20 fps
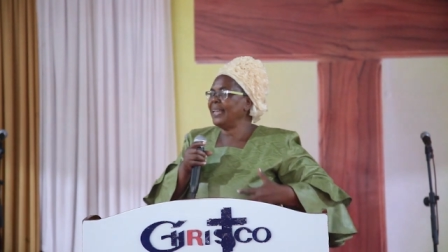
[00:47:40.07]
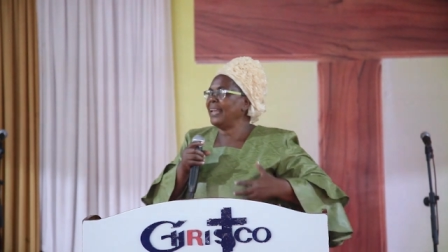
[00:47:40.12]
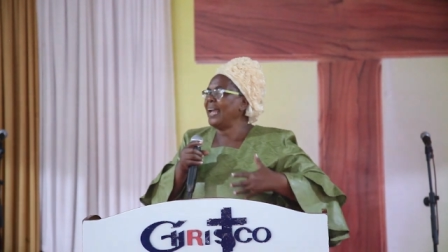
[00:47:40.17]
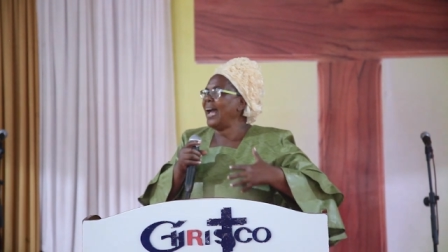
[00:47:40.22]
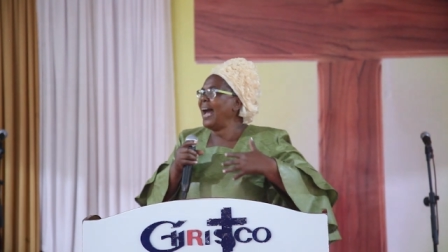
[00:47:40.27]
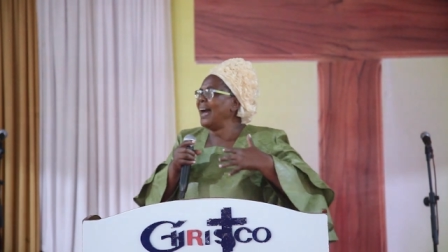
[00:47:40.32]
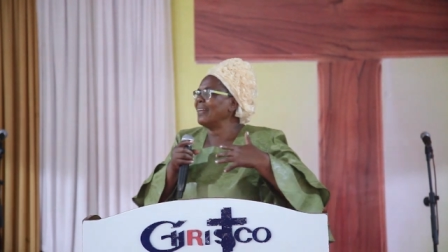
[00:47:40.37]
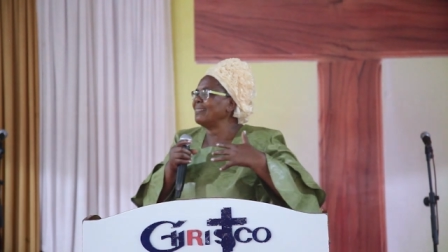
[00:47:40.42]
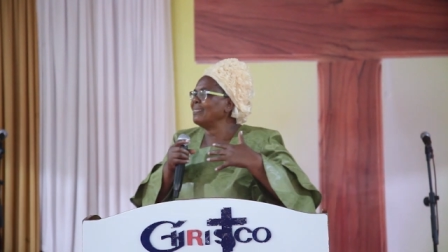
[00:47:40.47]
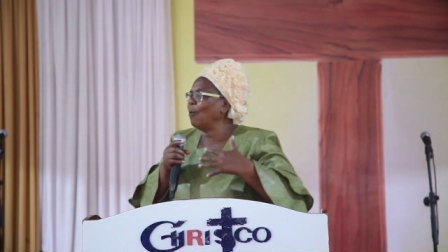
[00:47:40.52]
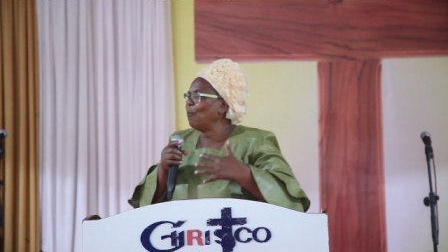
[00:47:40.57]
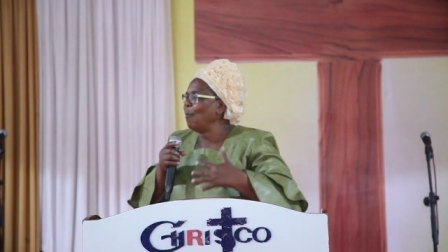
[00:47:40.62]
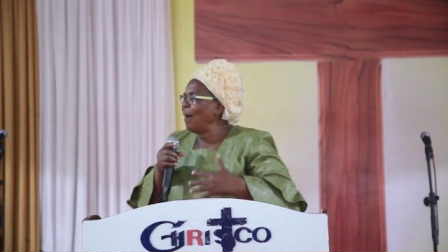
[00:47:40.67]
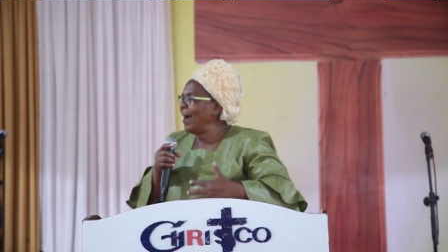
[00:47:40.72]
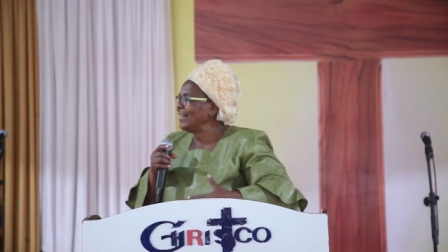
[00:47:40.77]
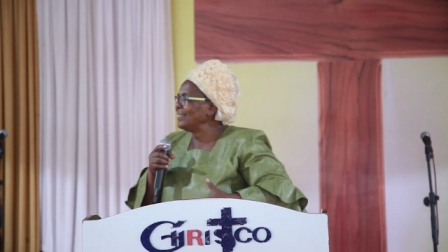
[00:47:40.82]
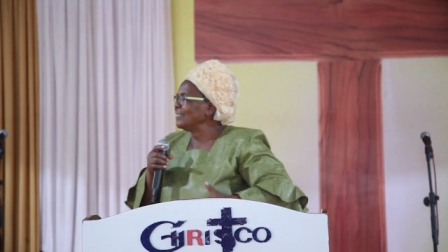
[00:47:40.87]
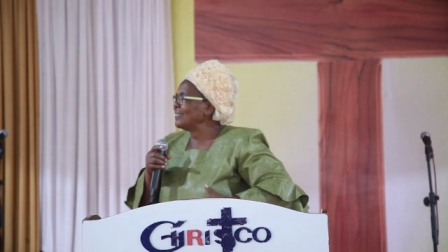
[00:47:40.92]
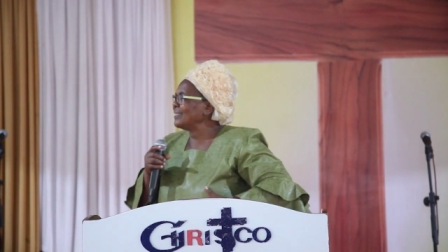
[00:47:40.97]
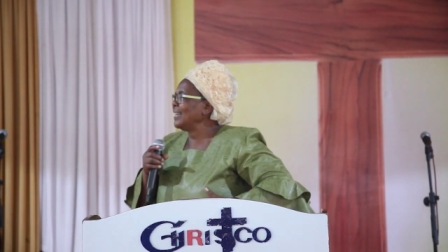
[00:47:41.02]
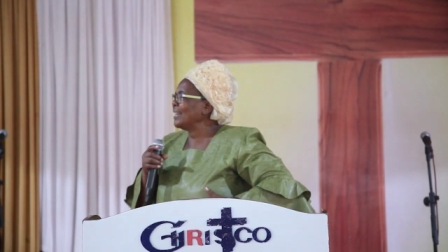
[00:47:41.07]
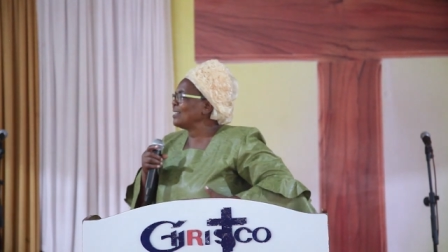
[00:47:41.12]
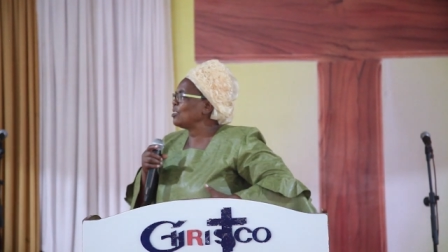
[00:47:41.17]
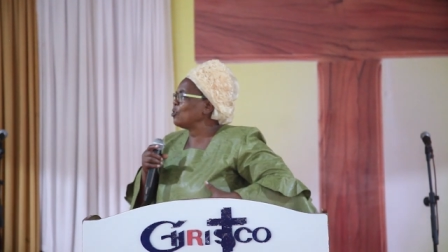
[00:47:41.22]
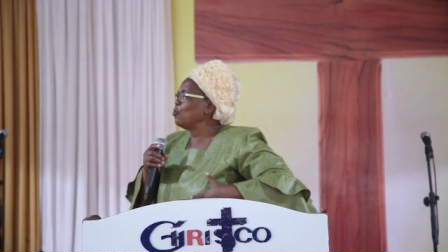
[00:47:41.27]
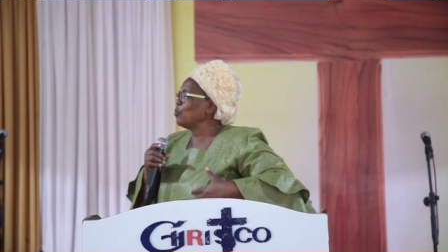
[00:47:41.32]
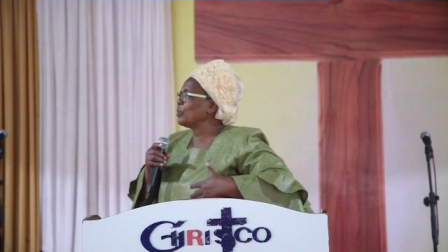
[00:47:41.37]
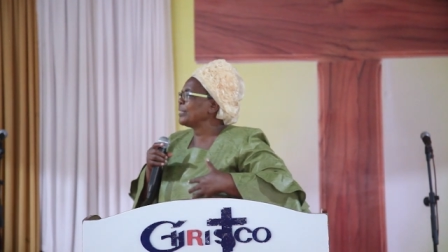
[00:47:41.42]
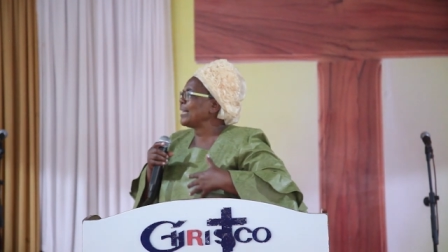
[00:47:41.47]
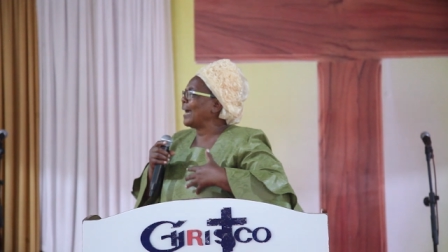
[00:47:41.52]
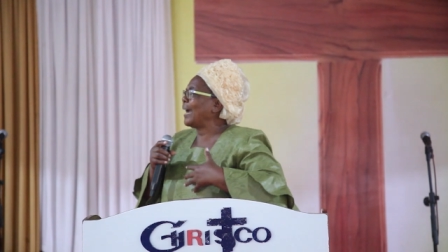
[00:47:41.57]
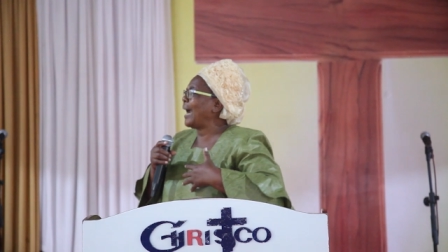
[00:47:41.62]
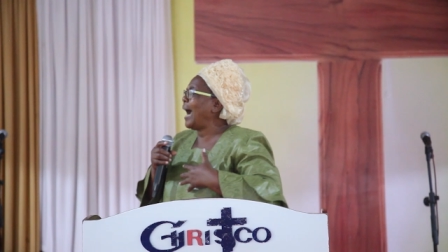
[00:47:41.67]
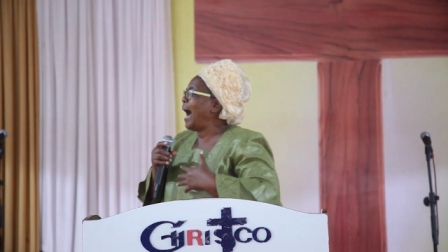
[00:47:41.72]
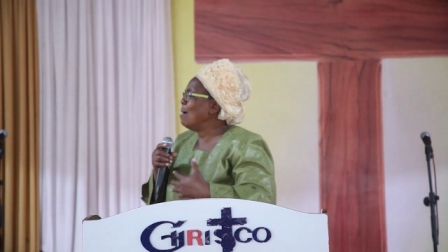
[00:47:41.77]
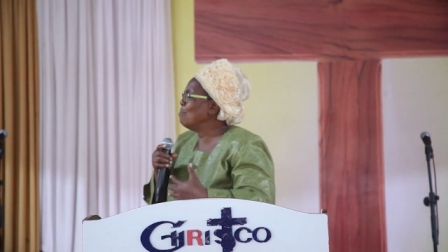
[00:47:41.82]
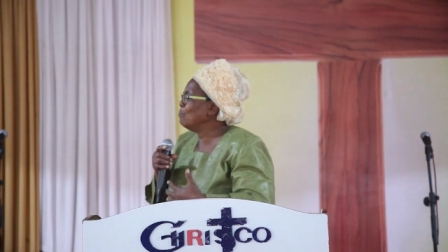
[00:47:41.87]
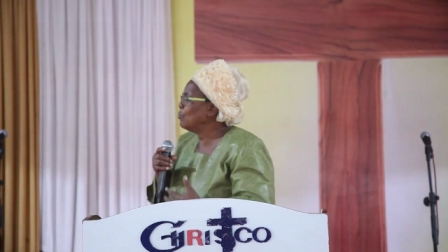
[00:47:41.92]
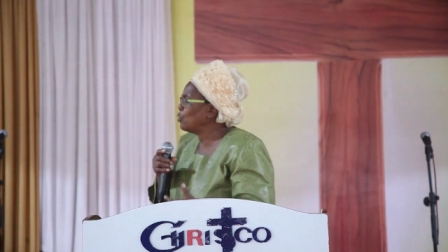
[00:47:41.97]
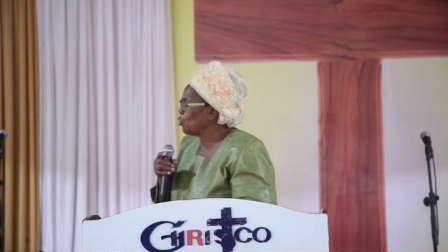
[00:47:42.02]
they are the ones that you
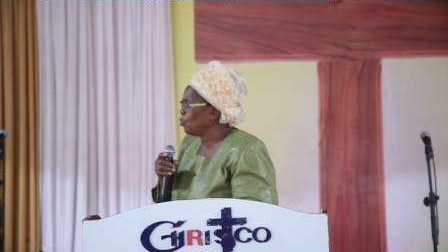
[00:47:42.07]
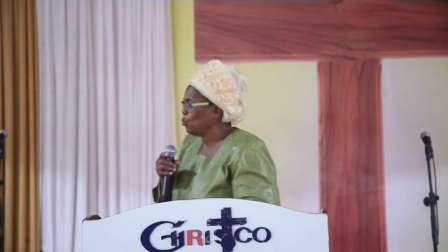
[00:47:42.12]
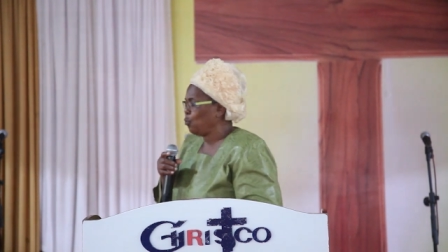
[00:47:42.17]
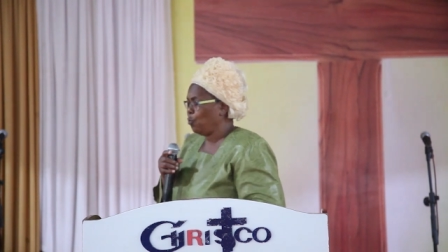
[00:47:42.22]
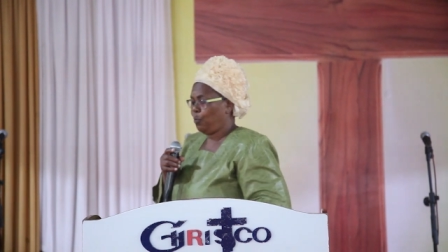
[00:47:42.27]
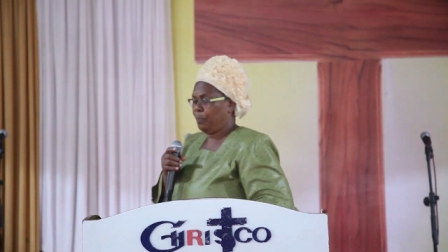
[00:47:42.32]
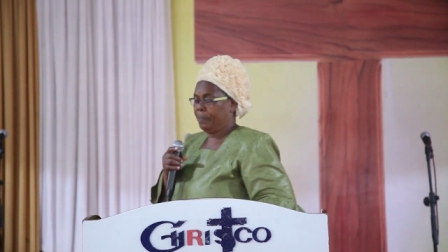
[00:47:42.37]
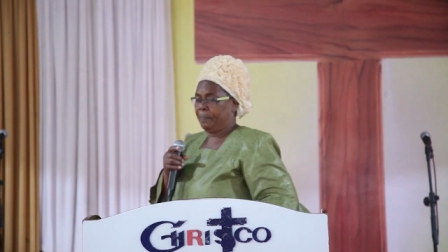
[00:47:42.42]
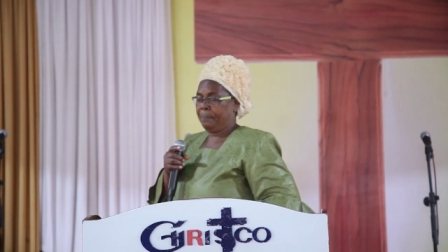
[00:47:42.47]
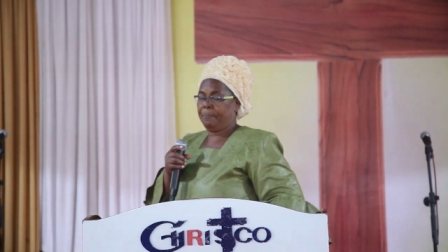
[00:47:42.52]
succumb to,